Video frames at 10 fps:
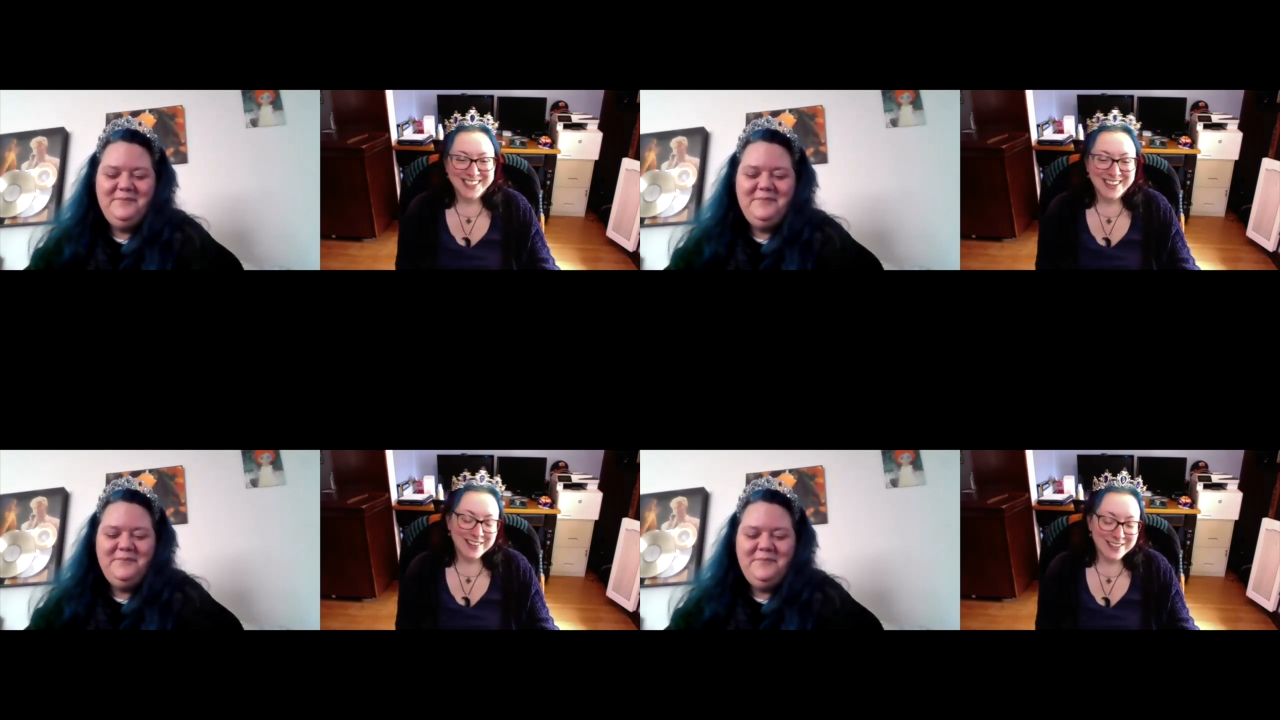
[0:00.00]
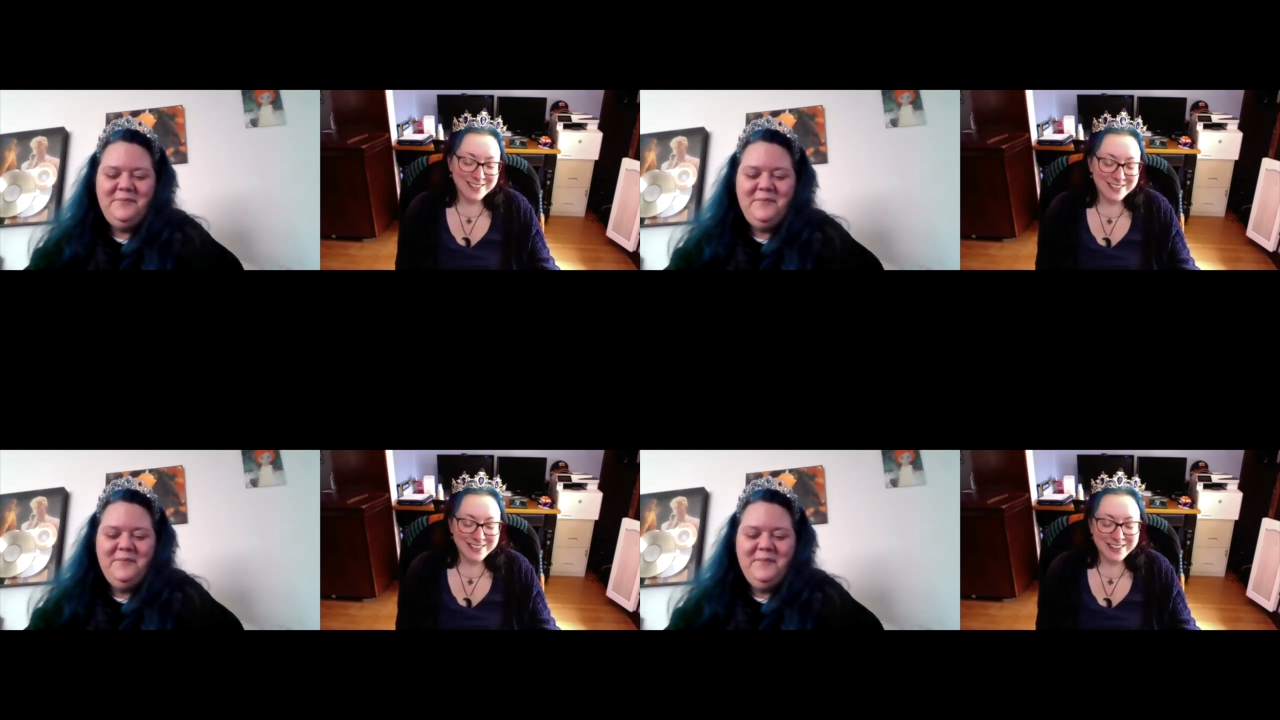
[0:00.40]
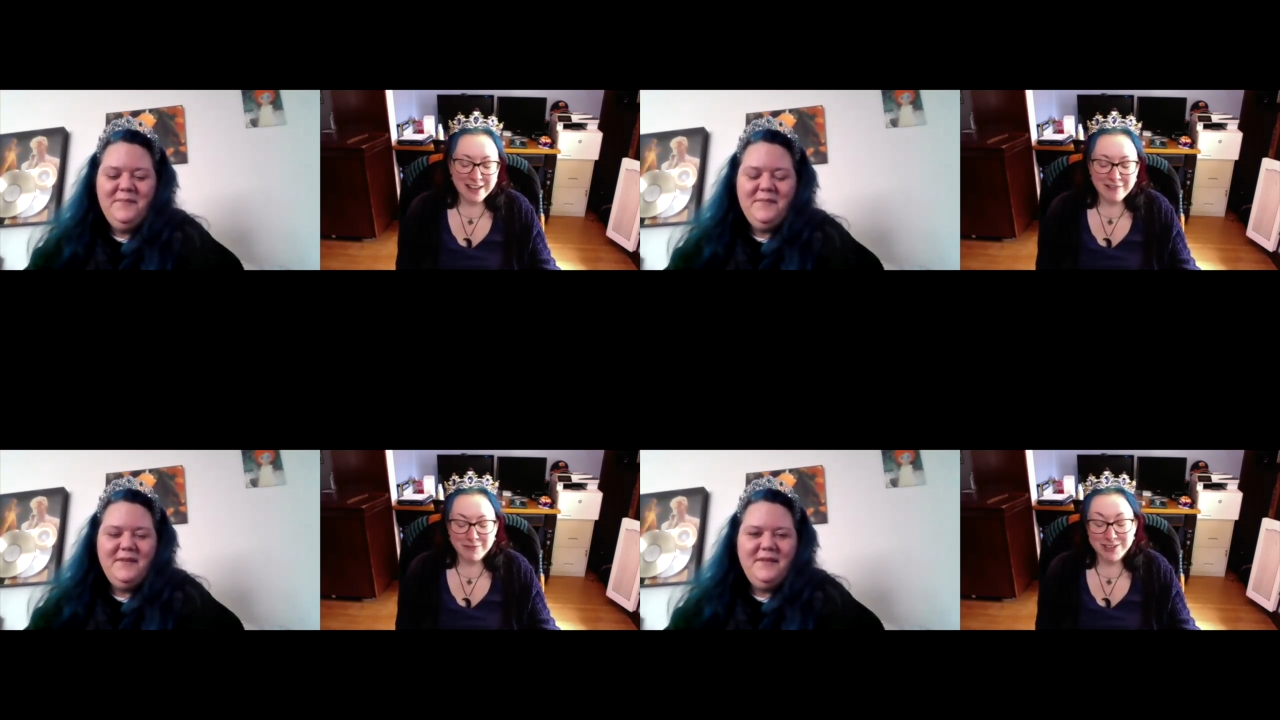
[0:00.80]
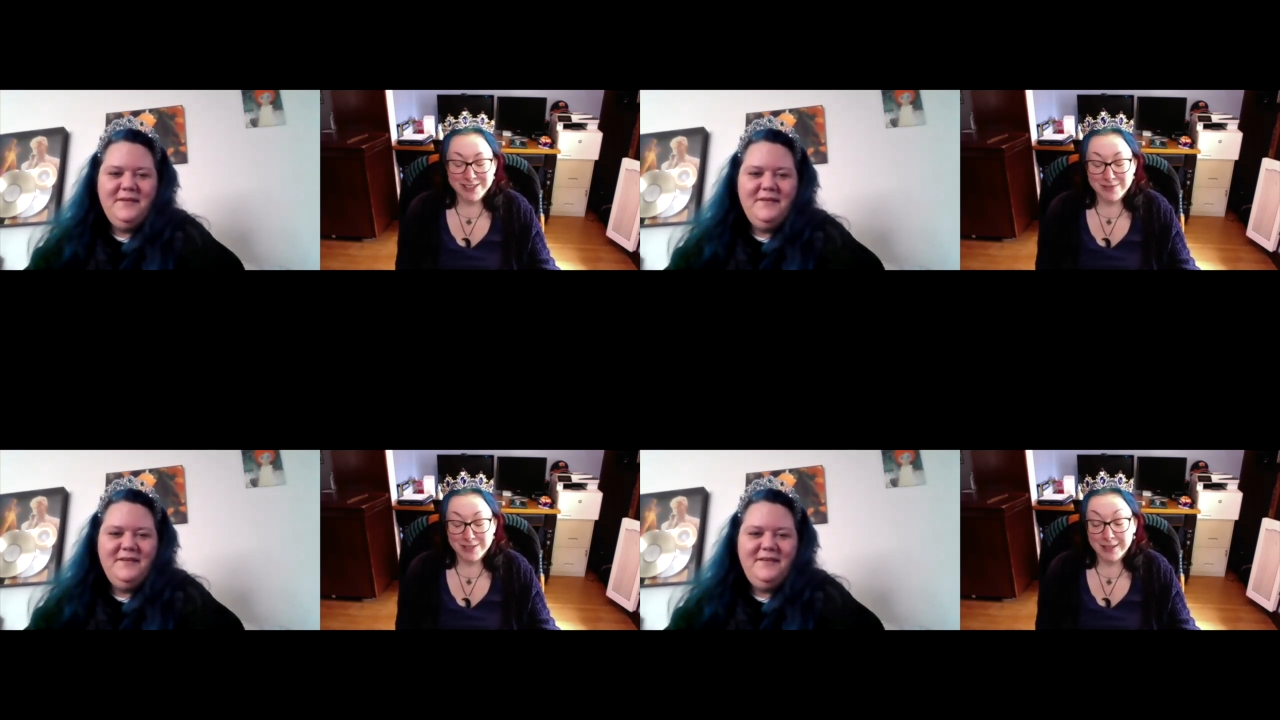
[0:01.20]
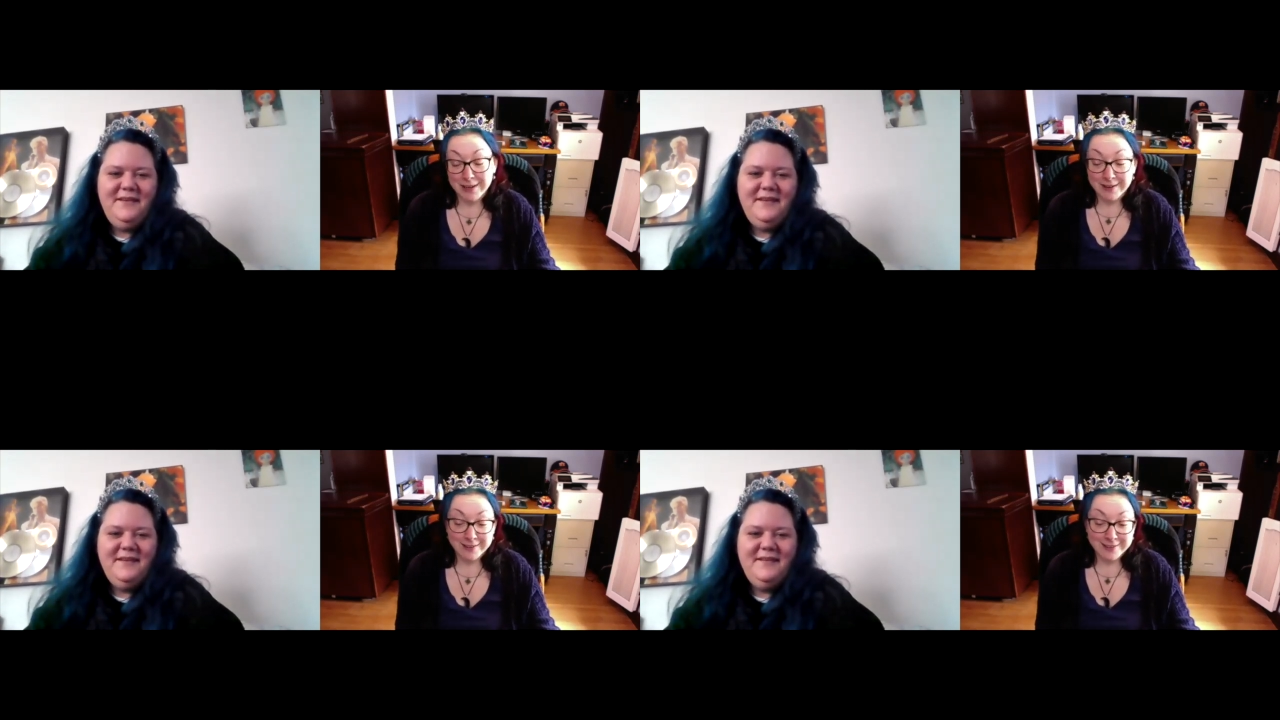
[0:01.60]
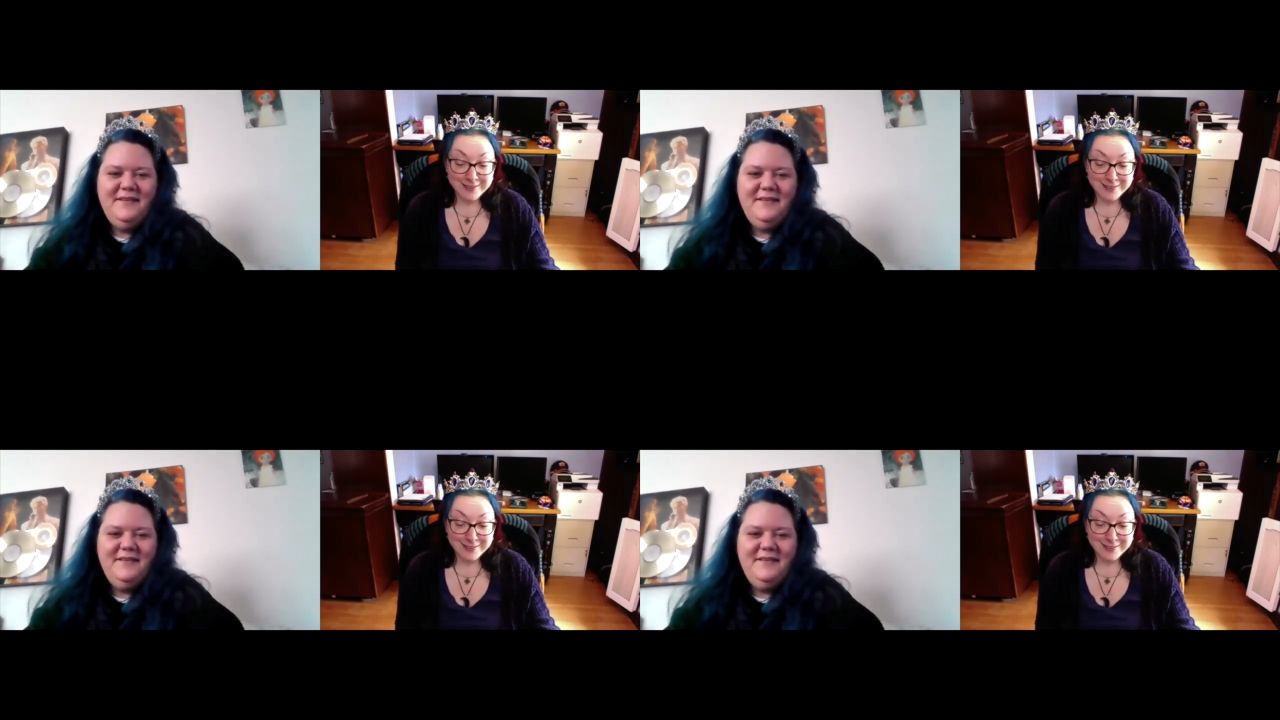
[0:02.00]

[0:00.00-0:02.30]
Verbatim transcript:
Speaker 1: and then I started laughing because it's hilarious.